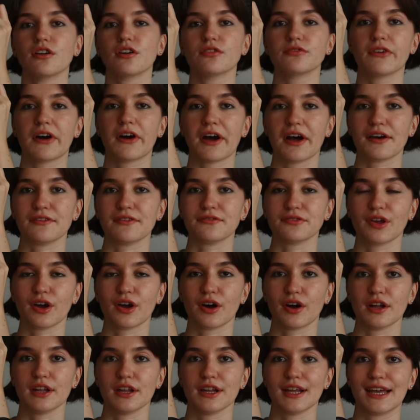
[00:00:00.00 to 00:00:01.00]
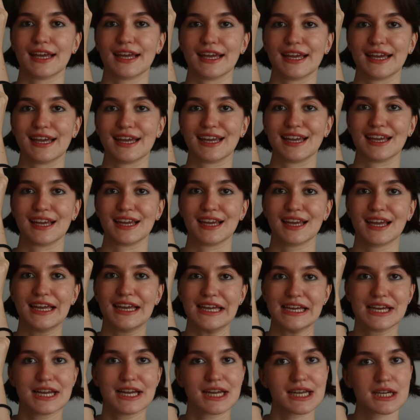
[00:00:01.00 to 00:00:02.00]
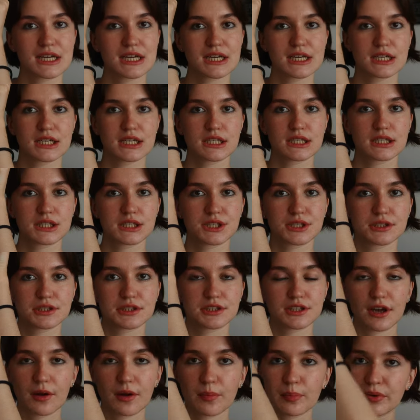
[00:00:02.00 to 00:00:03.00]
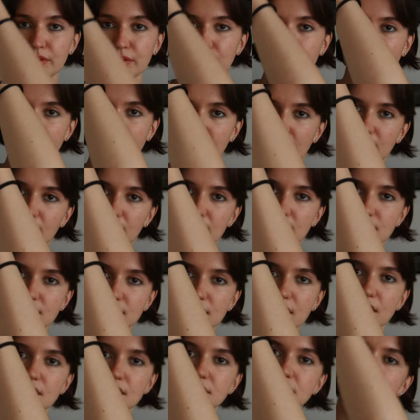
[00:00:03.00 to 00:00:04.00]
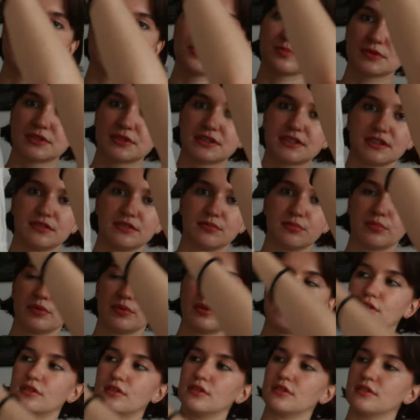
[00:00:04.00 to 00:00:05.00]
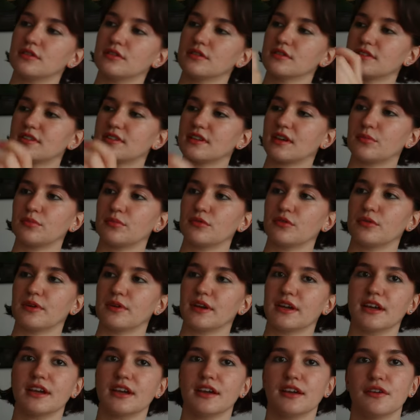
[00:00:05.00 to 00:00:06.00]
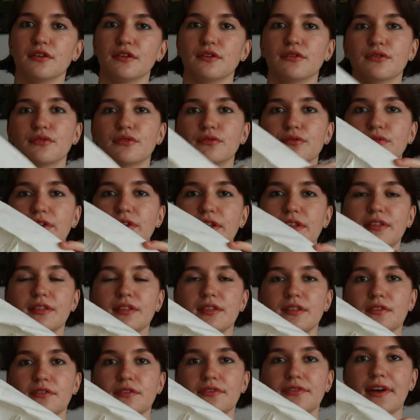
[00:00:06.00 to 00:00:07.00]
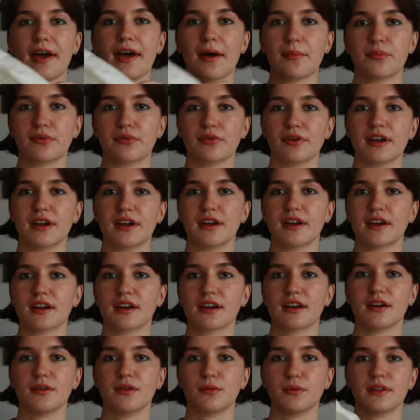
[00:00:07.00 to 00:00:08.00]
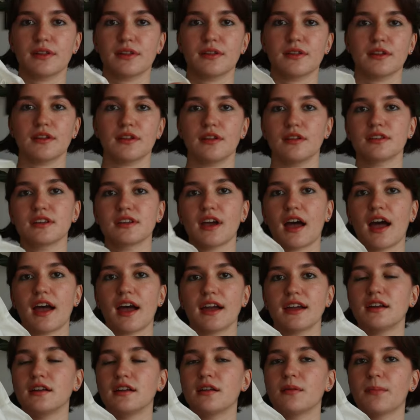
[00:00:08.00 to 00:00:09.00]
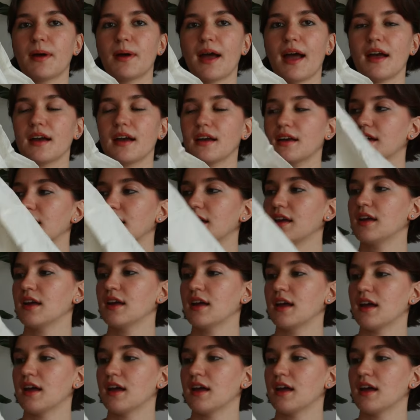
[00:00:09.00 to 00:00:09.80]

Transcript: off, I've got a top that is like super simple, summery, thin fabric with a little tie in the back.